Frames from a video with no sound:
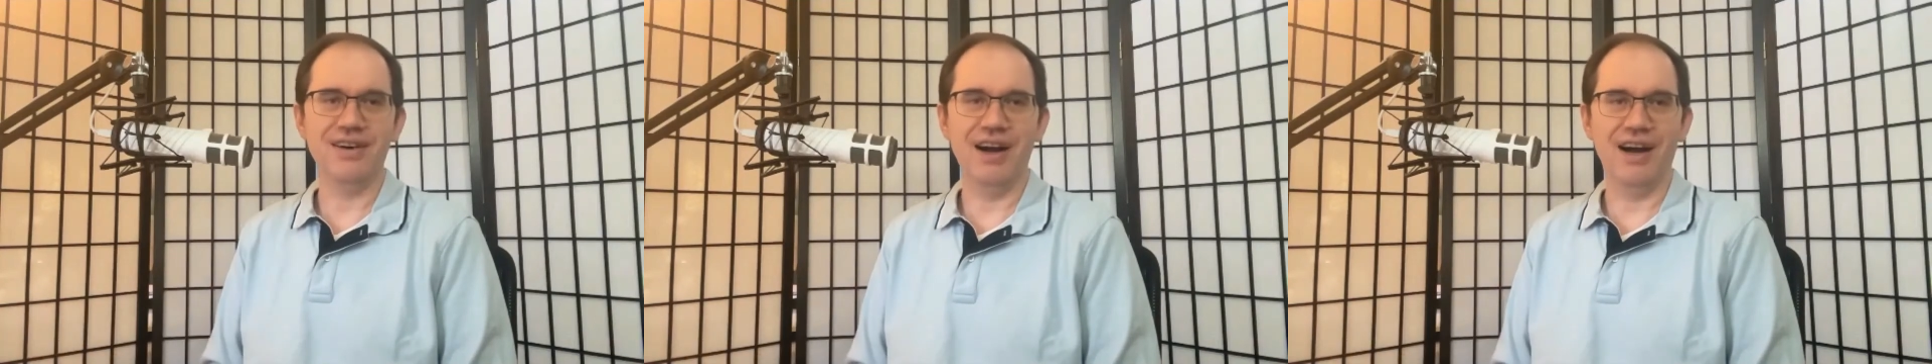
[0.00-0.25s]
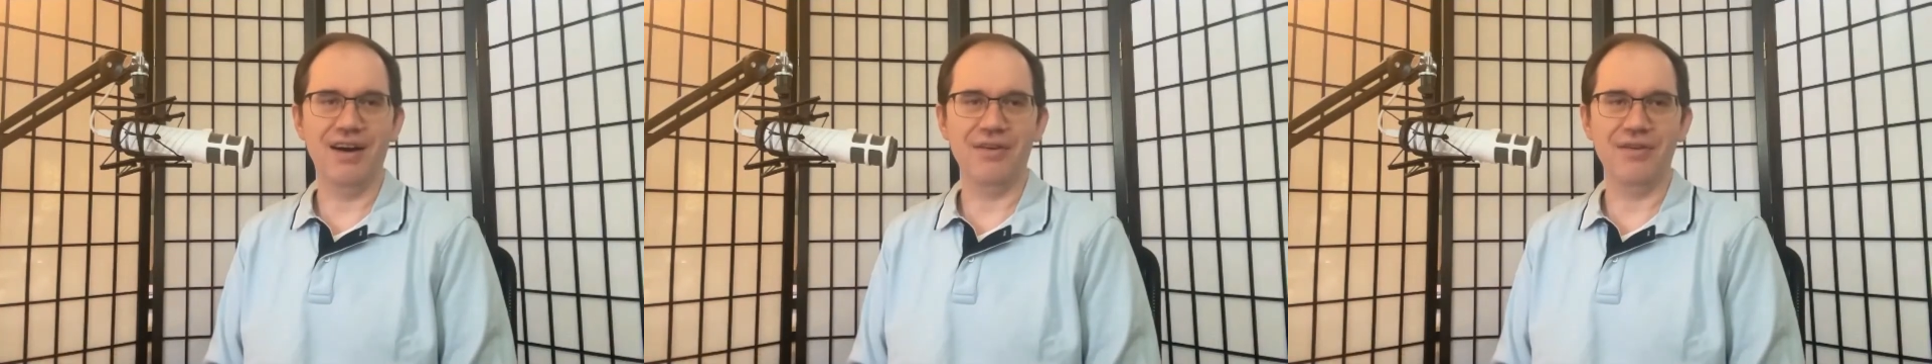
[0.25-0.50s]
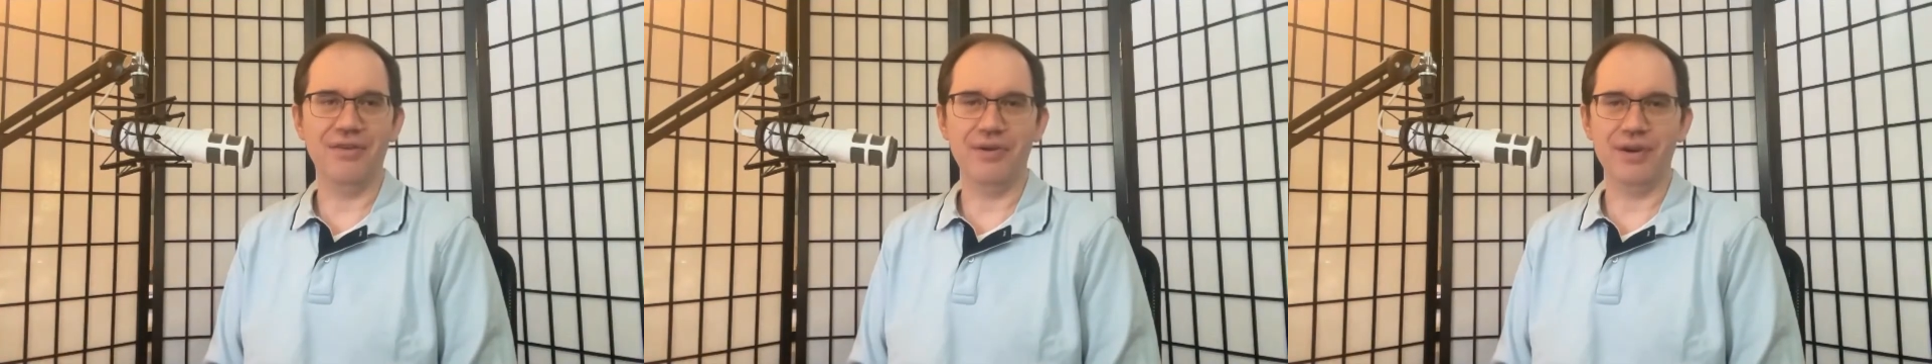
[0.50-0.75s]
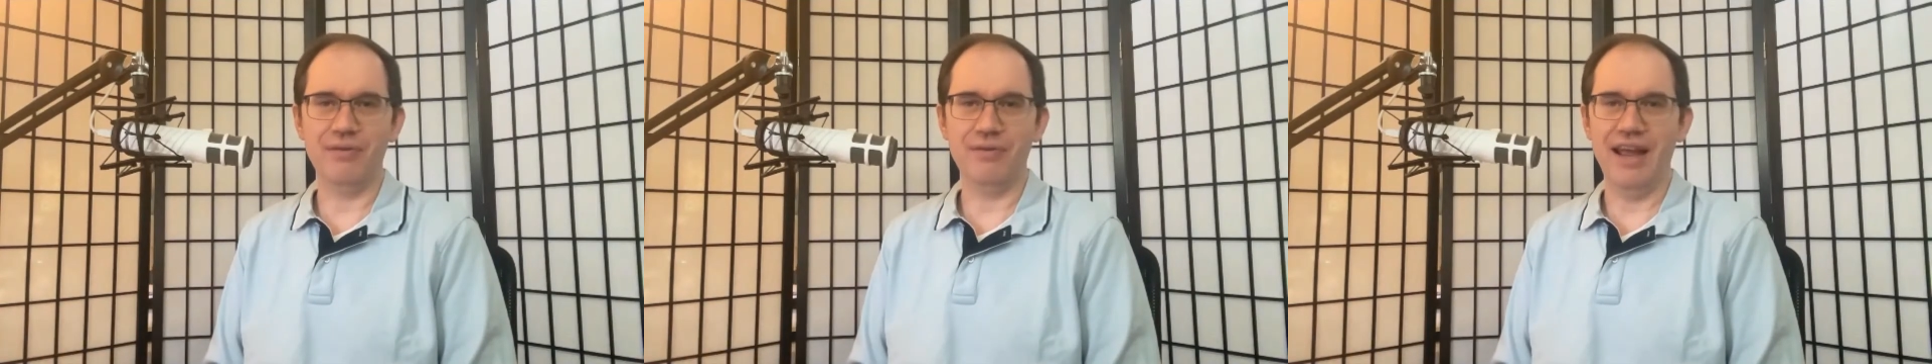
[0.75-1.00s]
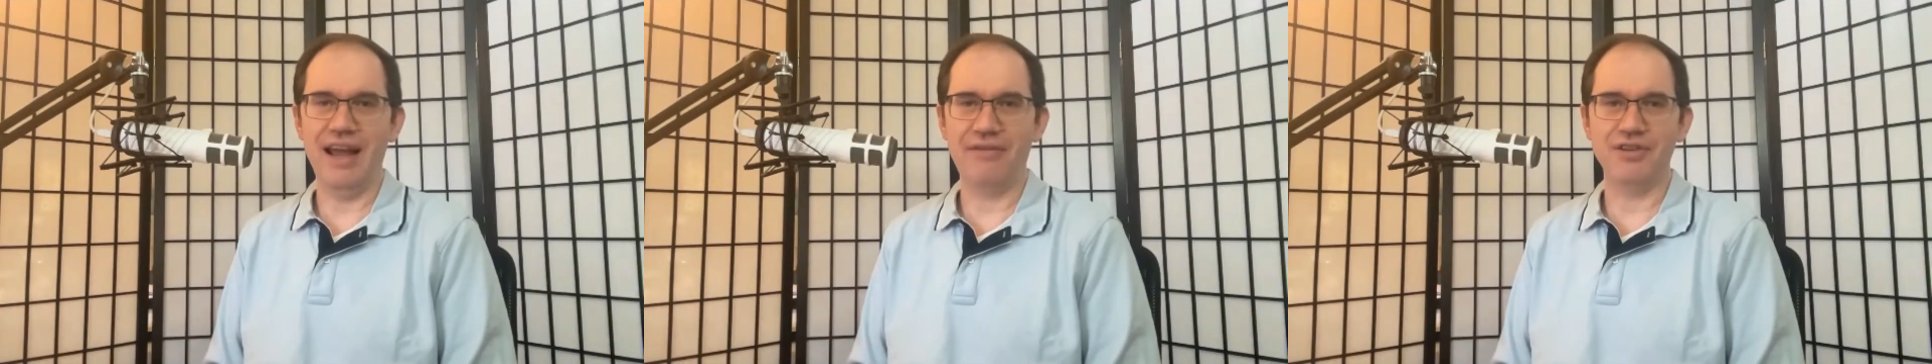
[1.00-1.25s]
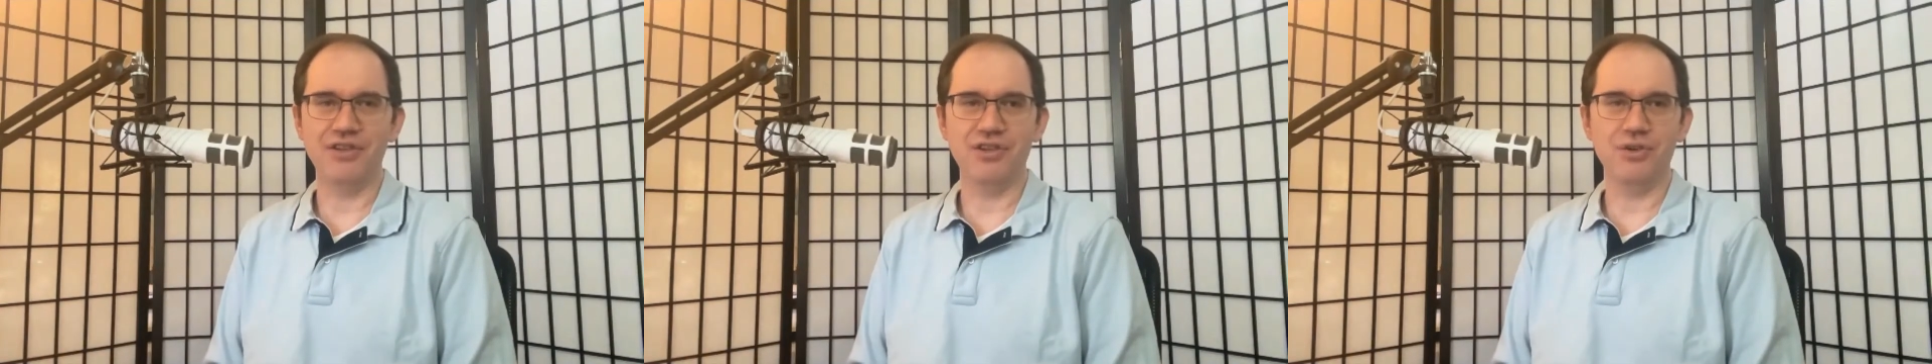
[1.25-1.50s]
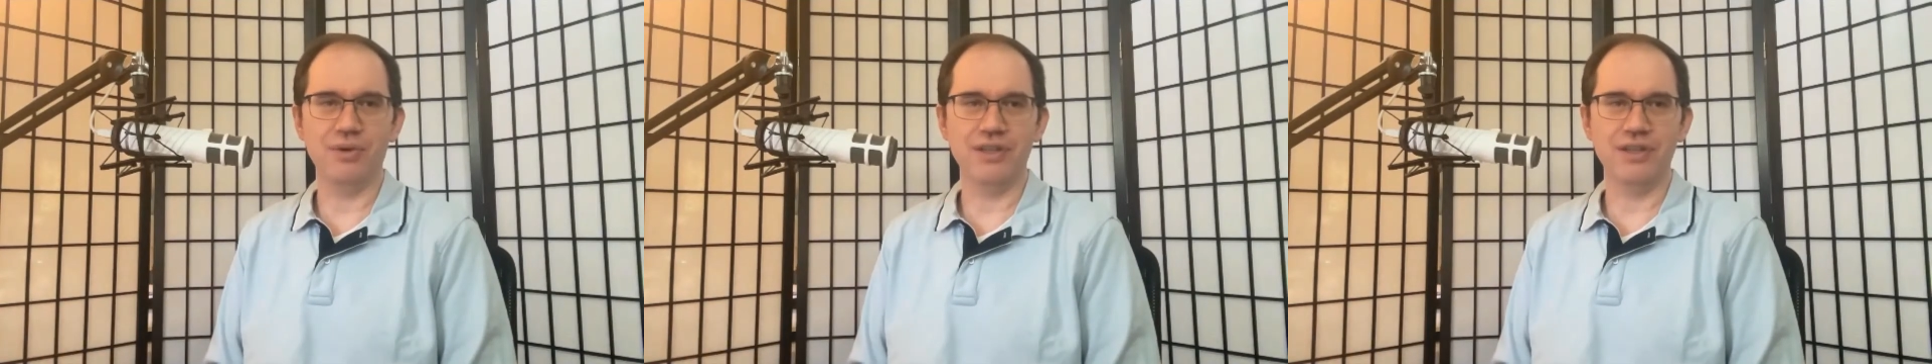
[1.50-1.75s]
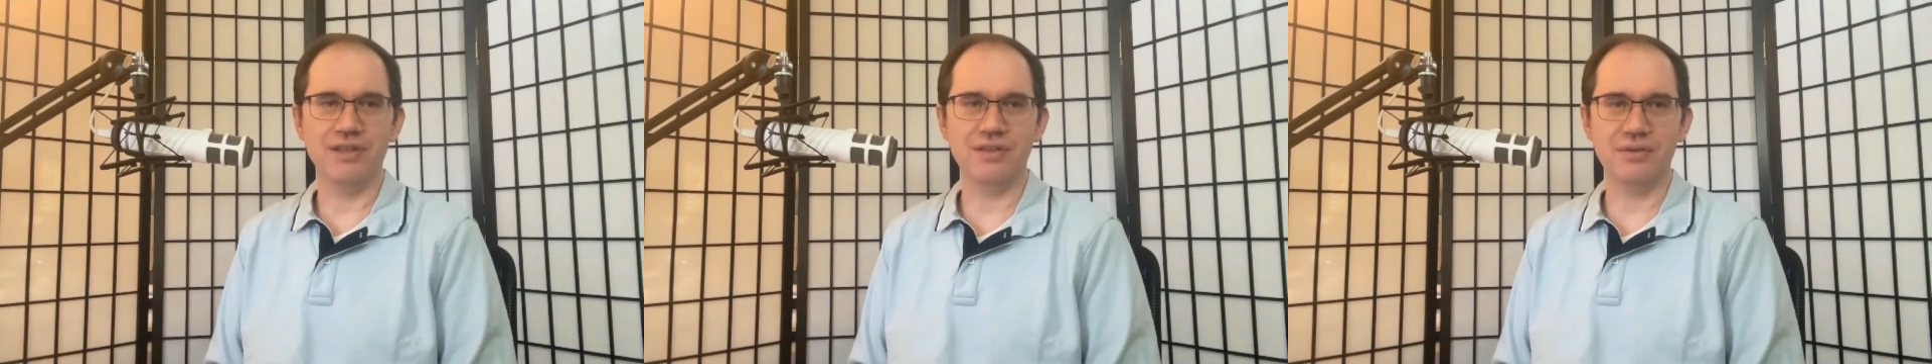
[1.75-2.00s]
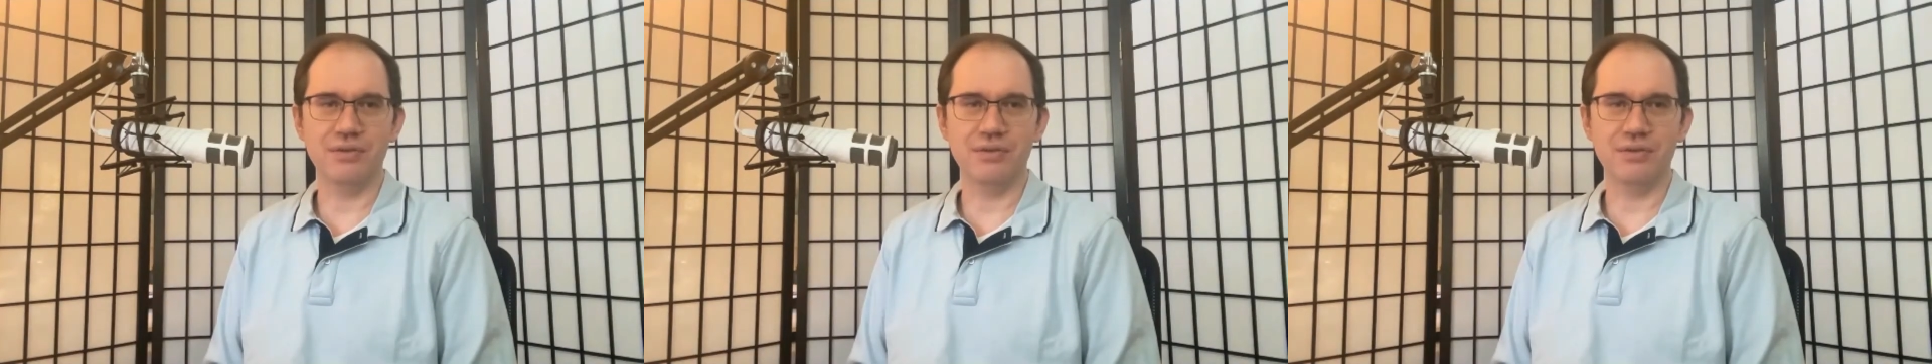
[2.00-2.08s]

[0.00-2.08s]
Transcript: what's